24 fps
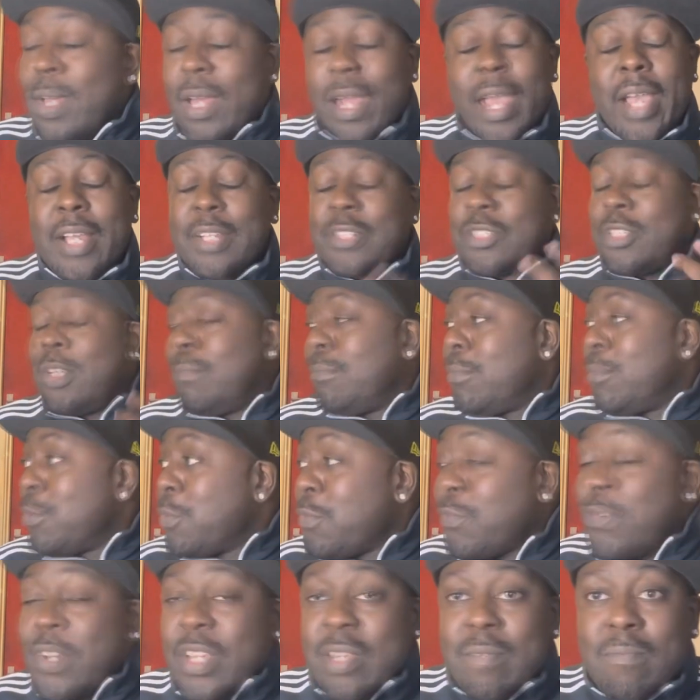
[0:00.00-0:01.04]
excellent
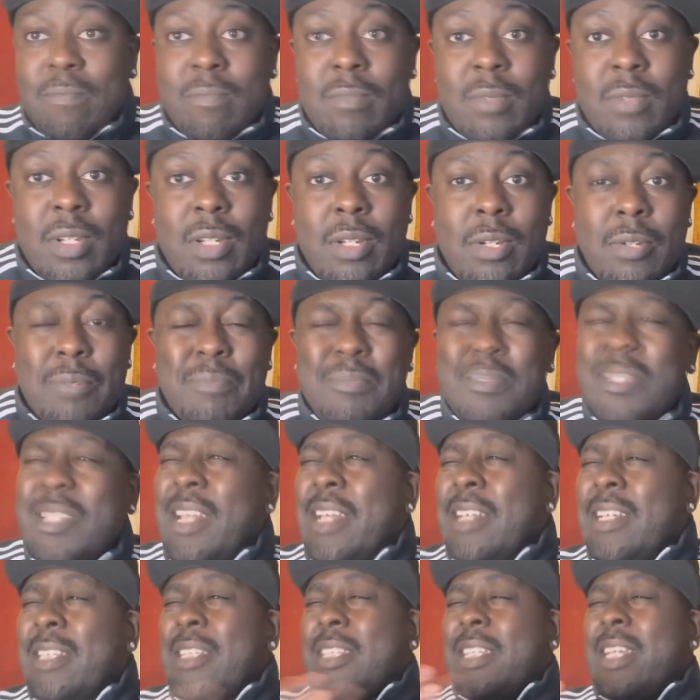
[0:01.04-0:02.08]
movie.
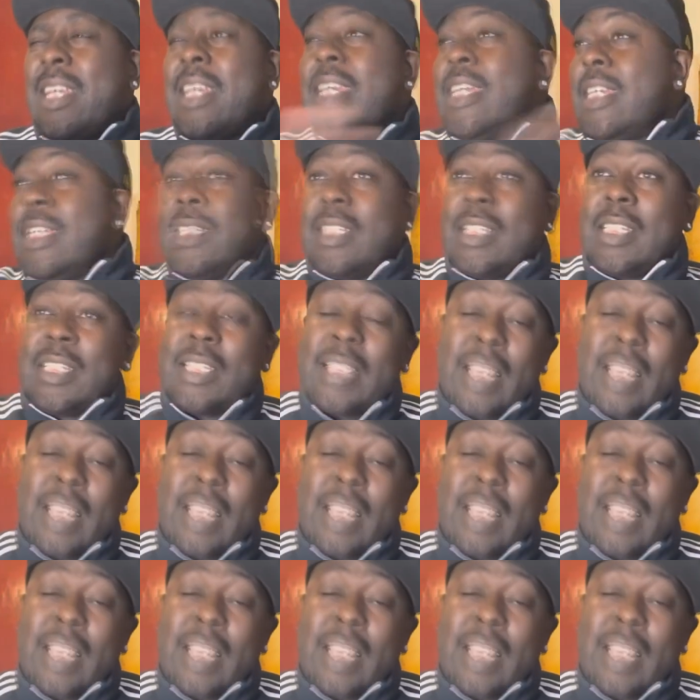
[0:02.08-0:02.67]
Easy